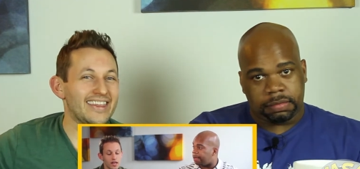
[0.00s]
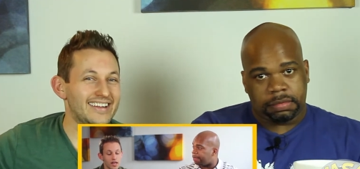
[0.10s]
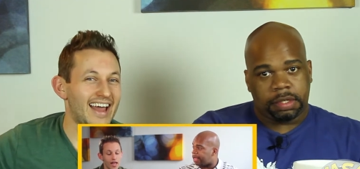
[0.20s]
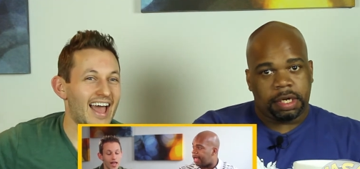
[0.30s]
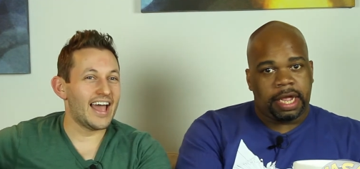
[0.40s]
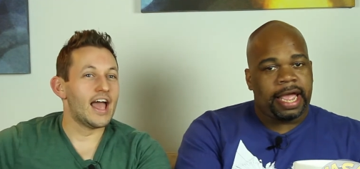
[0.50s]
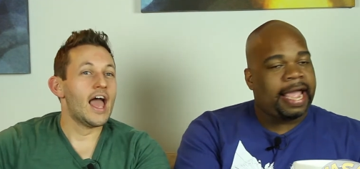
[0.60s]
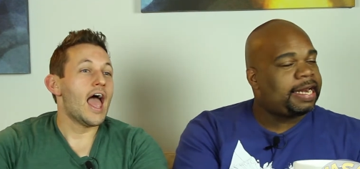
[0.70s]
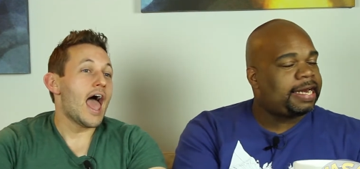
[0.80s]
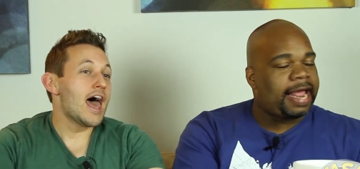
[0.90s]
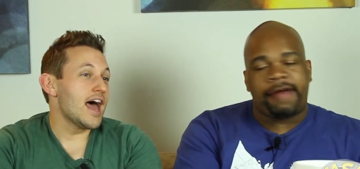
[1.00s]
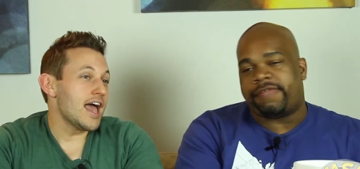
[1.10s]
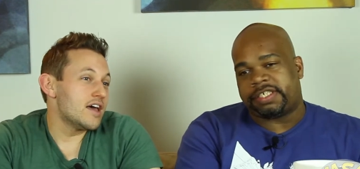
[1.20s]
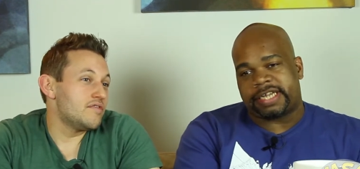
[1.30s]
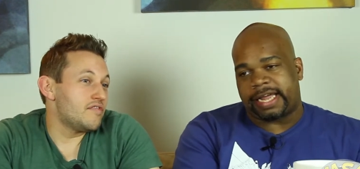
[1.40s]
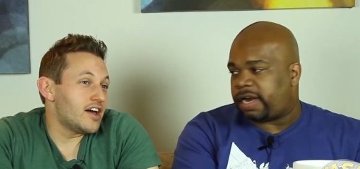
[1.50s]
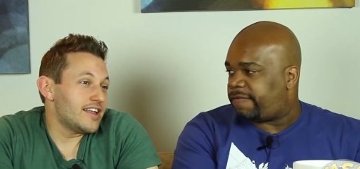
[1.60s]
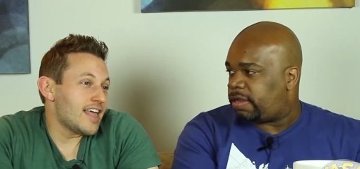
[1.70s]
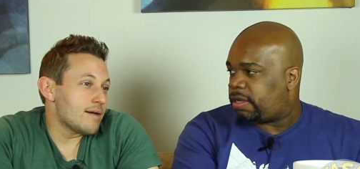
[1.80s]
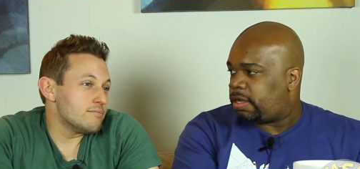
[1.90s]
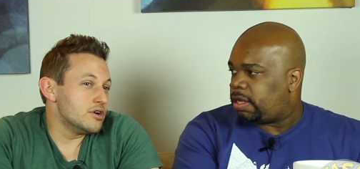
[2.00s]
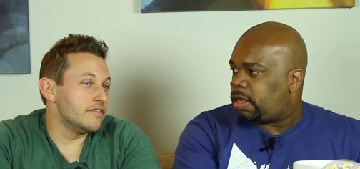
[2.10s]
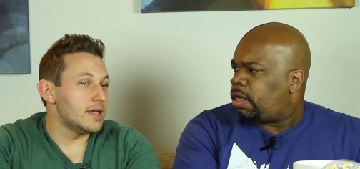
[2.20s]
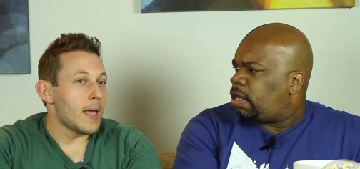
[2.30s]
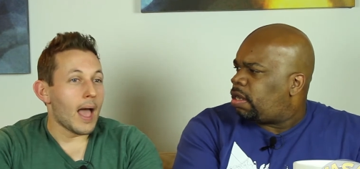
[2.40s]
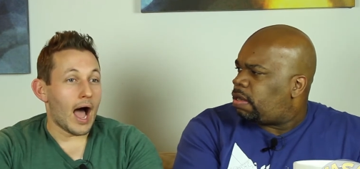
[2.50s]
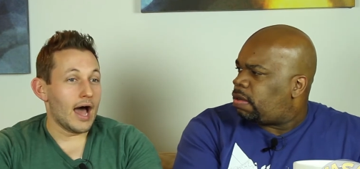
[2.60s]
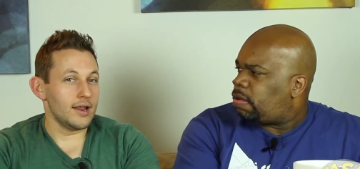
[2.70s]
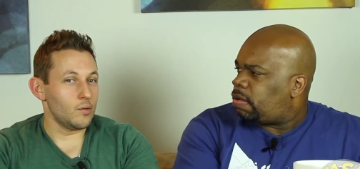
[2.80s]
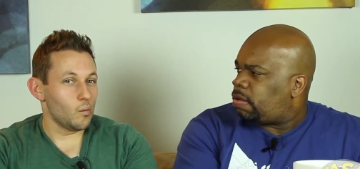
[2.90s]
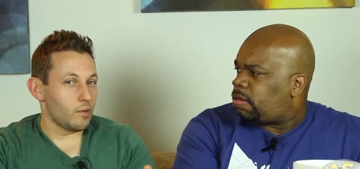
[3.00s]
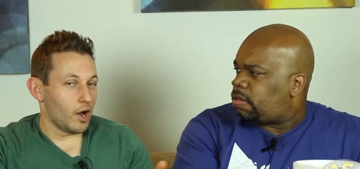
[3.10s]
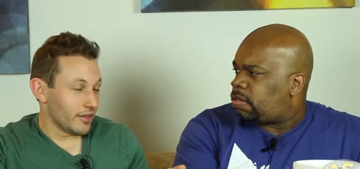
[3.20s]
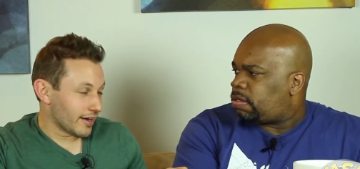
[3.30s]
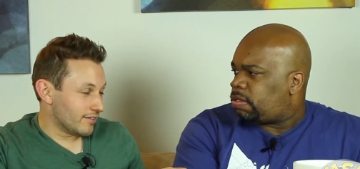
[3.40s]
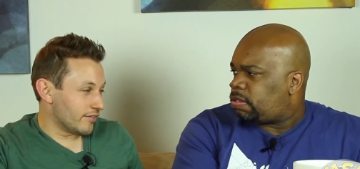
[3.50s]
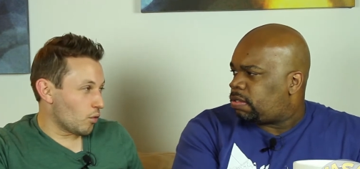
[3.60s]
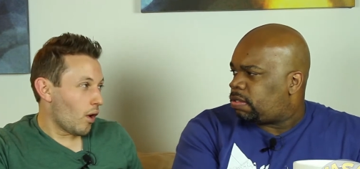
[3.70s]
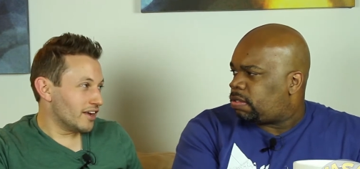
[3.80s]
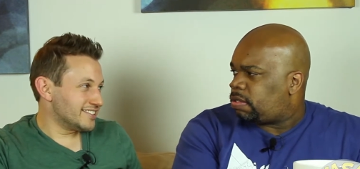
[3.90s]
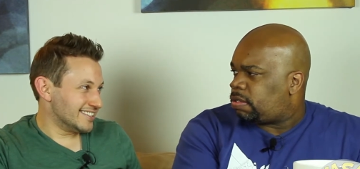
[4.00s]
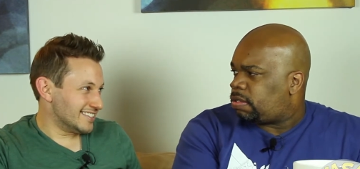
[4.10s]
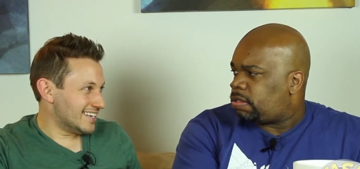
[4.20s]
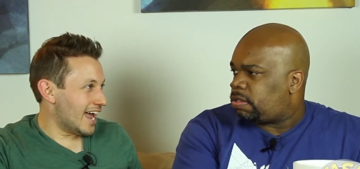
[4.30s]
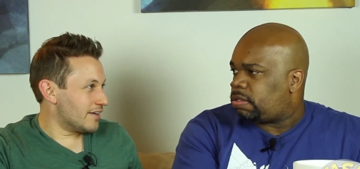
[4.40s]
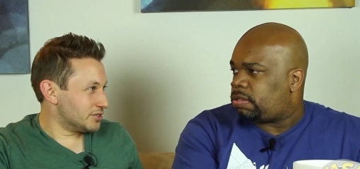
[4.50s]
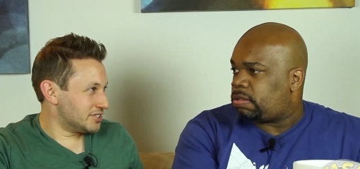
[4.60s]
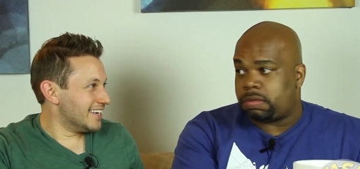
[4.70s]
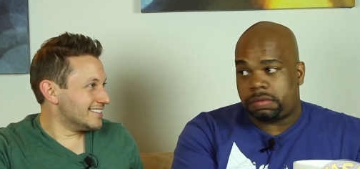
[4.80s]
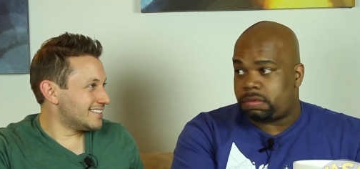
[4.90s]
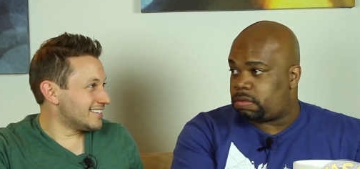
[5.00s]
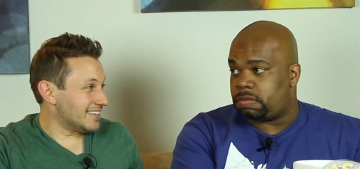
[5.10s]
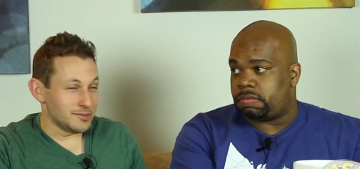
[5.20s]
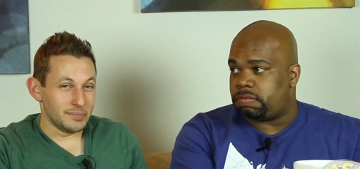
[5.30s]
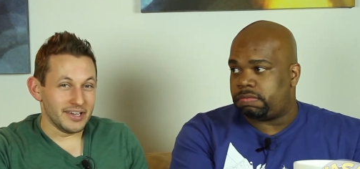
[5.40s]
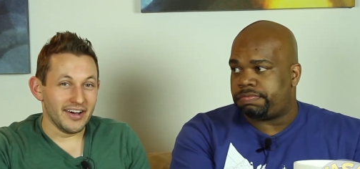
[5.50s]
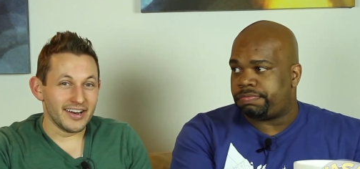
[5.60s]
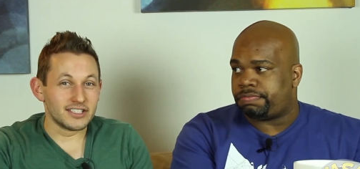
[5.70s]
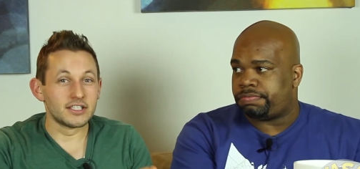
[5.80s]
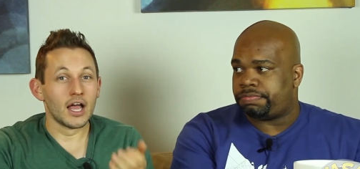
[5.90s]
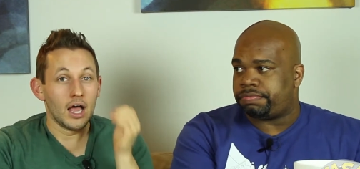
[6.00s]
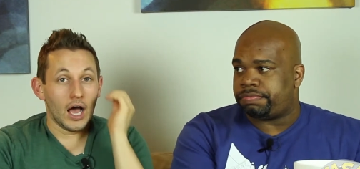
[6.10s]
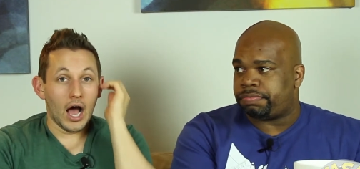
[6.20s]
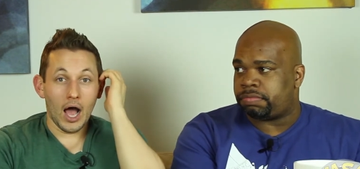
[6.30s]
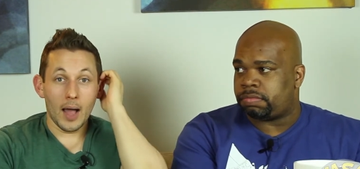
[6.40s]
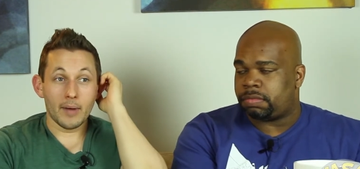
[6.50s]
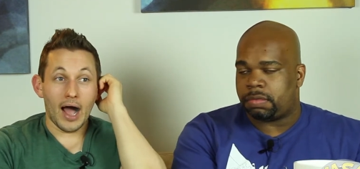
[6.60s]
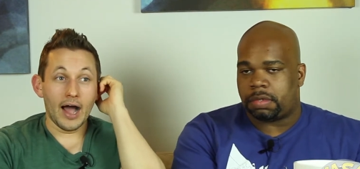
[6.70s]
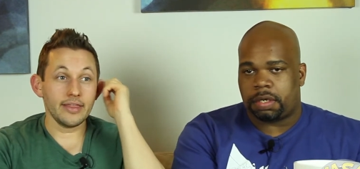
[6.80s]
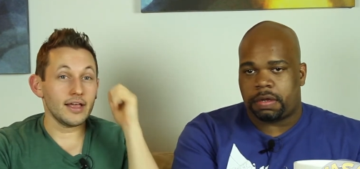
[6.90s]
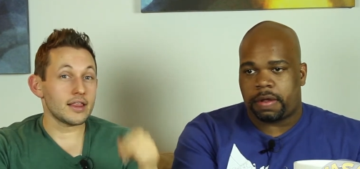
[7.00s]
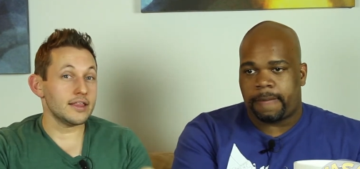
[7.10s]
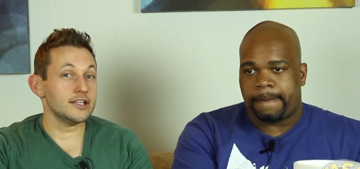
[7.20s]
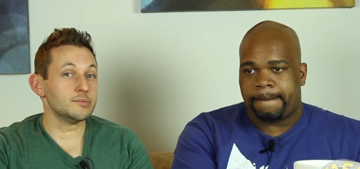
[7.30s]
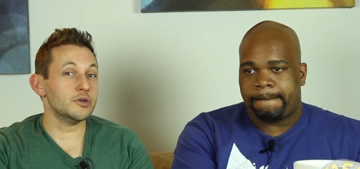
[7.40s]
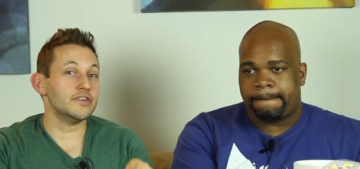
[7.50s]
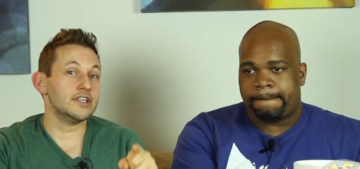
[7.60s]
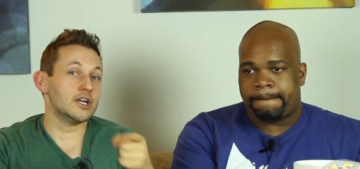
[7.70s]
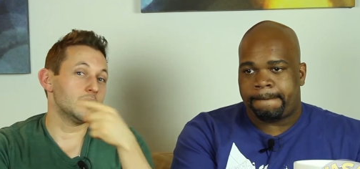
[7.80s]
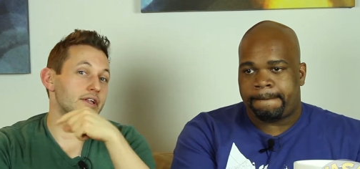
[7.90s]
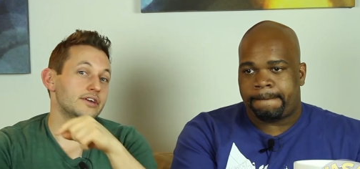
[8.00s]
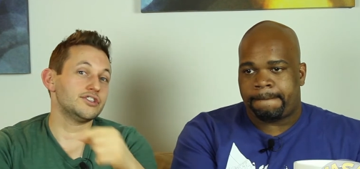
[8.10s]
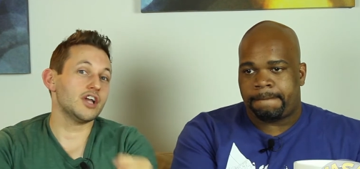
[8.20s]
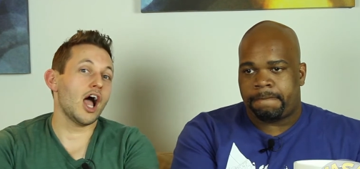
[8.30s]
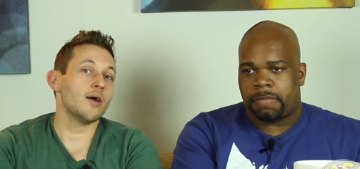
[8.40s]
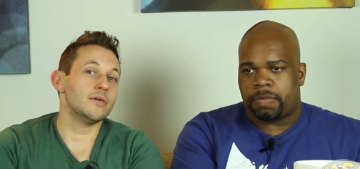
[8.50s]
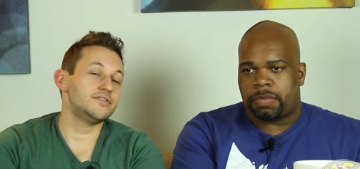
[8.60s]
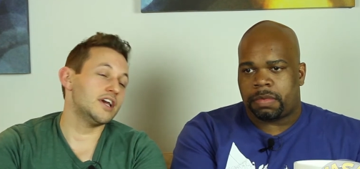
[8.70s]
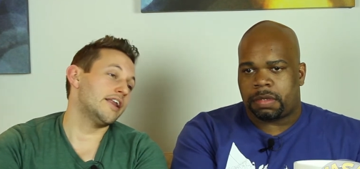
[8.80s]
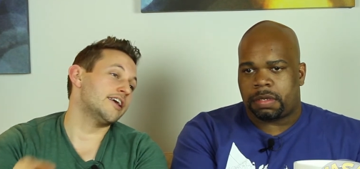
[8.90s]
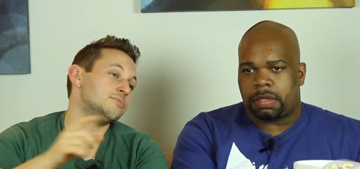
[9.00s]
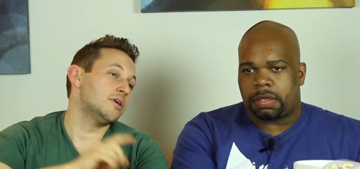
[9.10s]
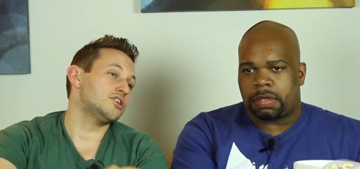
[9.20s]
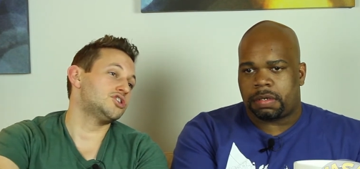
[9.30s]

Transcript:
Speaker 1: in the day. Hated, and I had second. fun at that movie. I didn't. I don't think I've ever watched it ever since. Let's mm -mm. be honest. Um, I think this movie did a really good job of telling as much